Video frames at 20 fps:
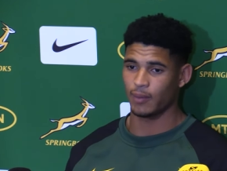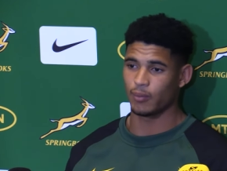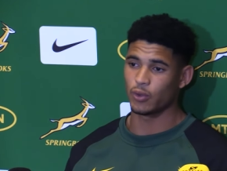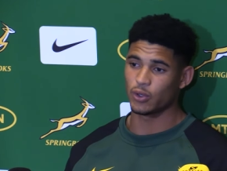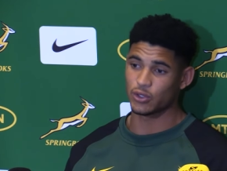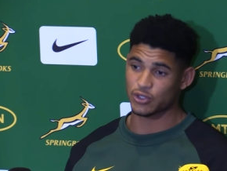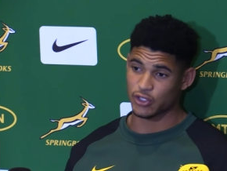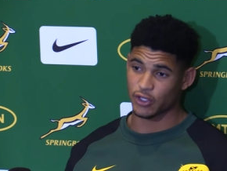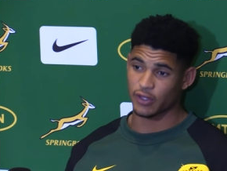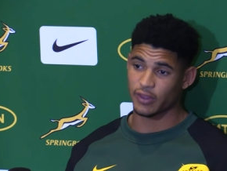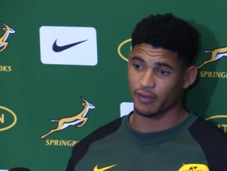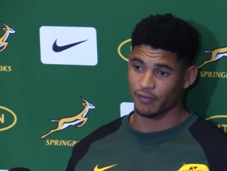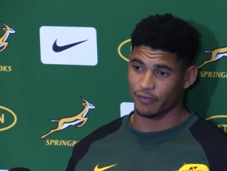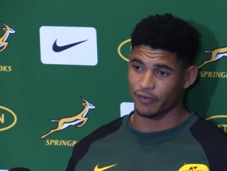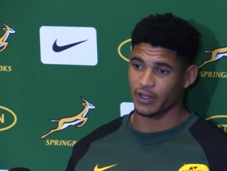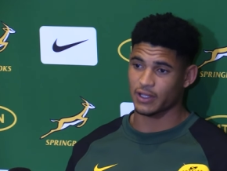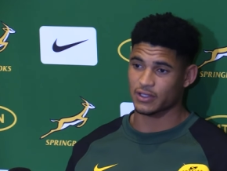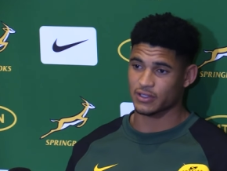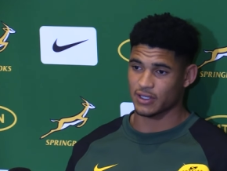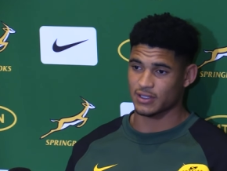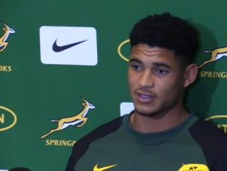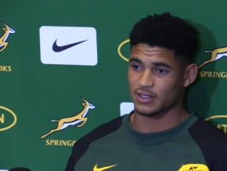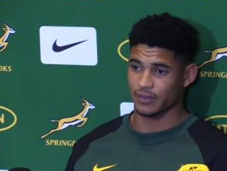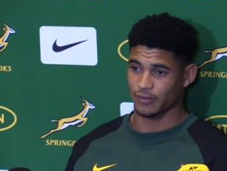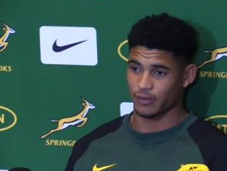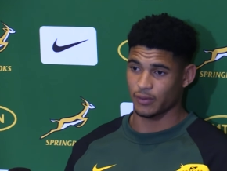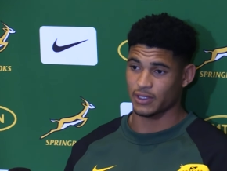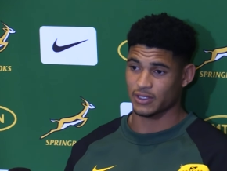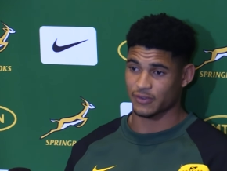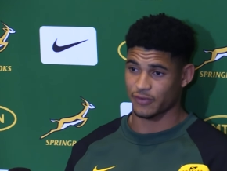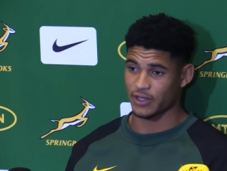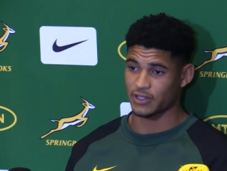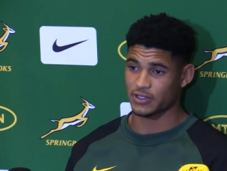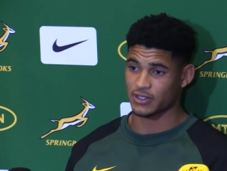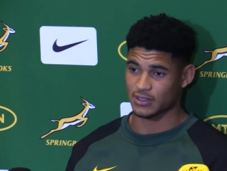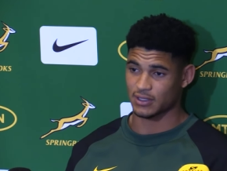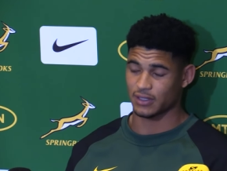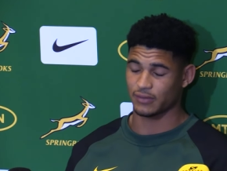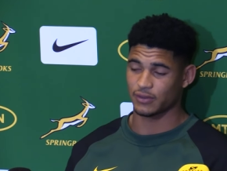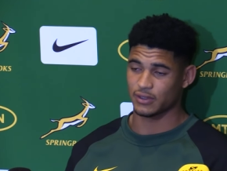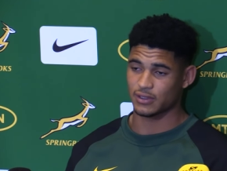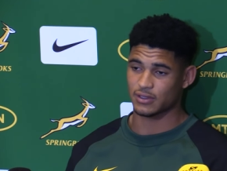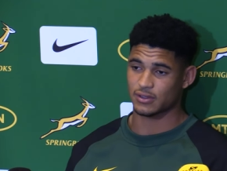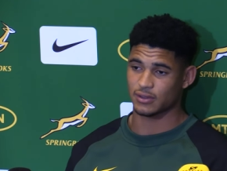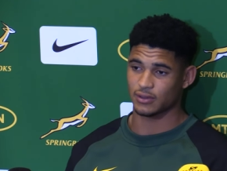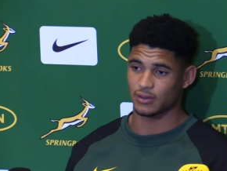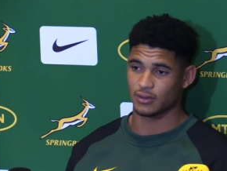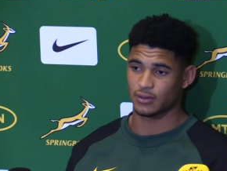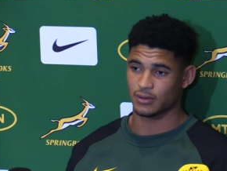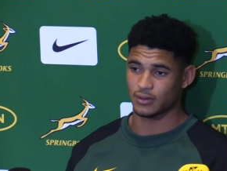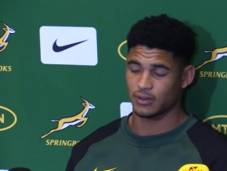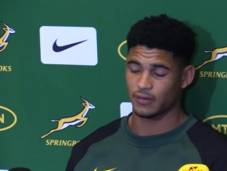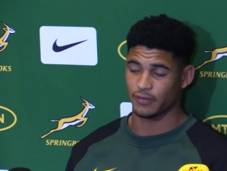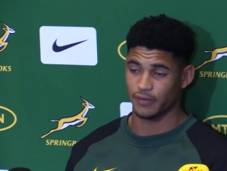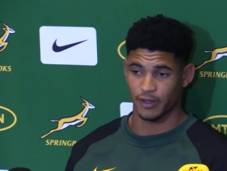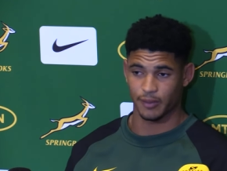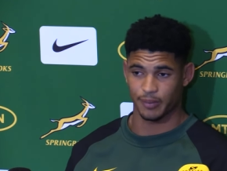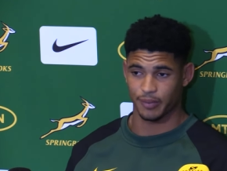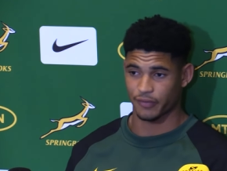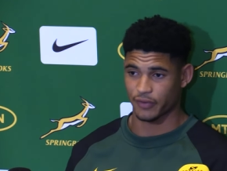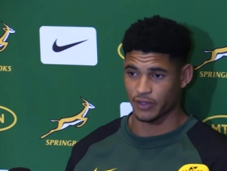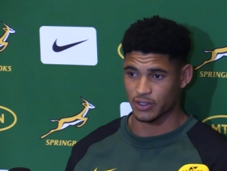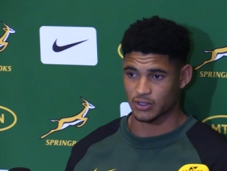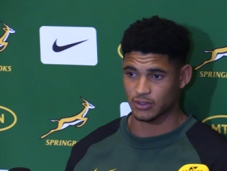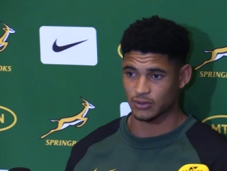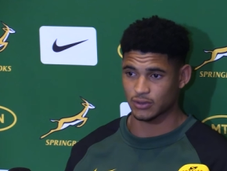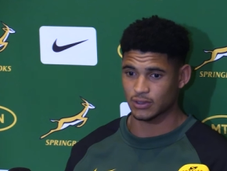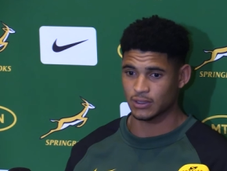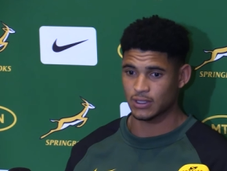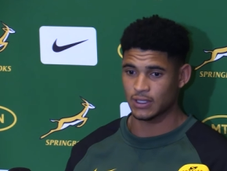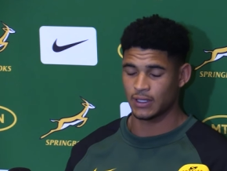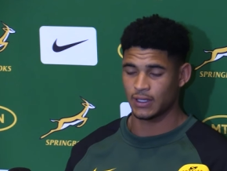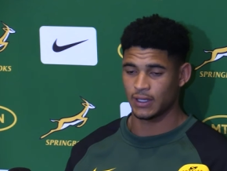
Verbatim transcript: More so than franchise level, whilst franchise level is still very professional.